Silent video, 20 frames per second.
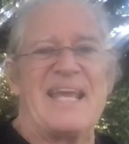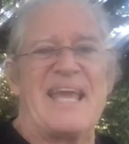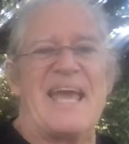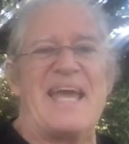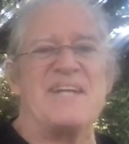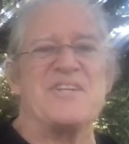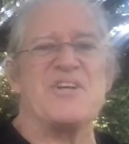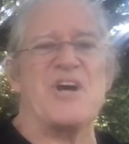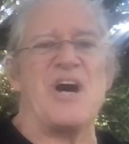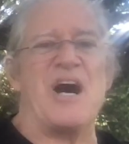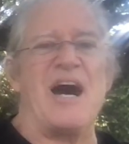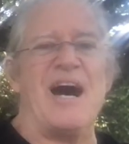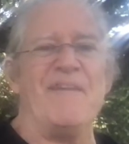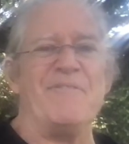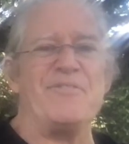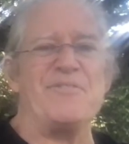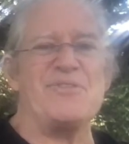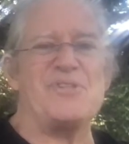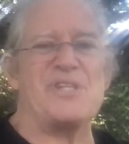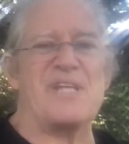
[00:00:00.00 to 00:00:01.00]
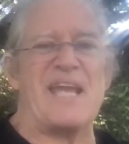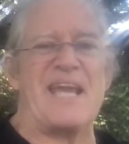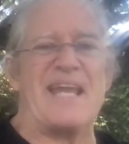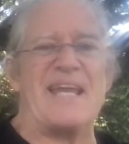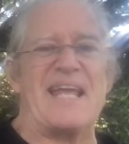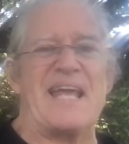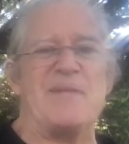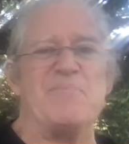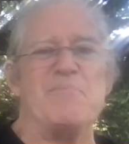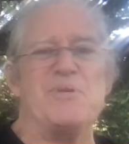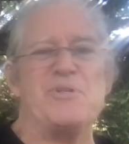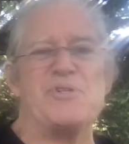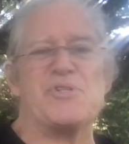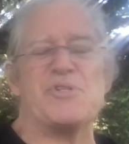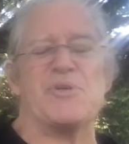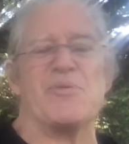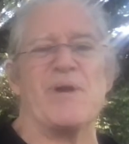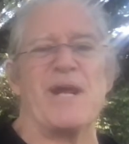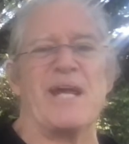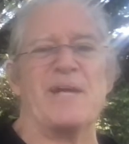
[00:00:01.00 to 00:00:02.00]
and to obfuscate and
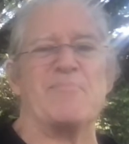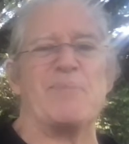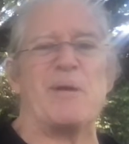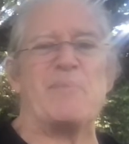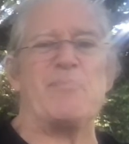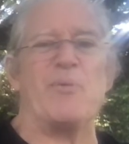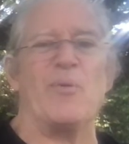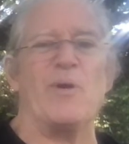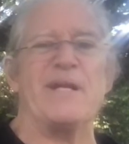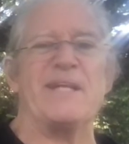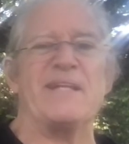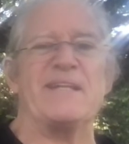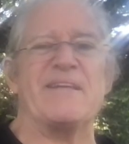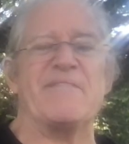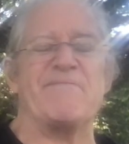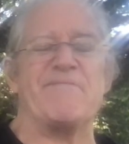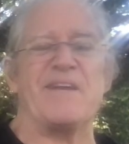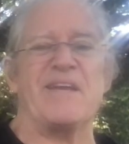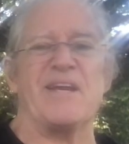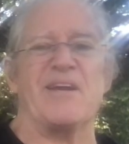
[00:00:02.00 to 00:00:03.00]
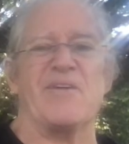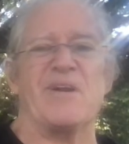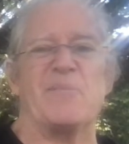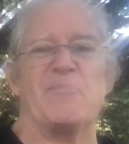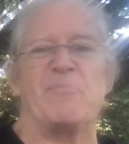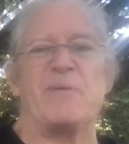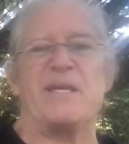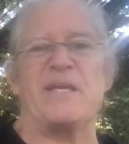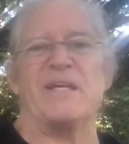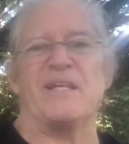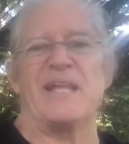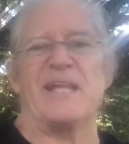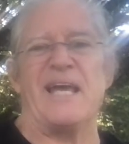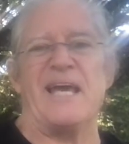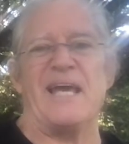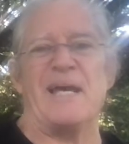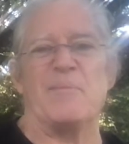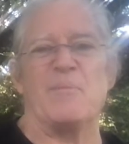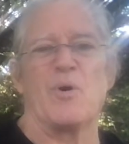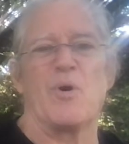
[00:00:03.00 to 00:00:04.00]
misdirect by pointing the finger at
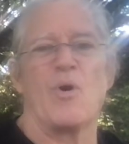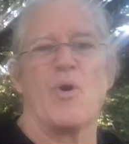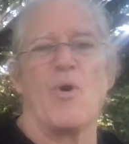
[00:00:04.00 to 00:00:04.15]
BLM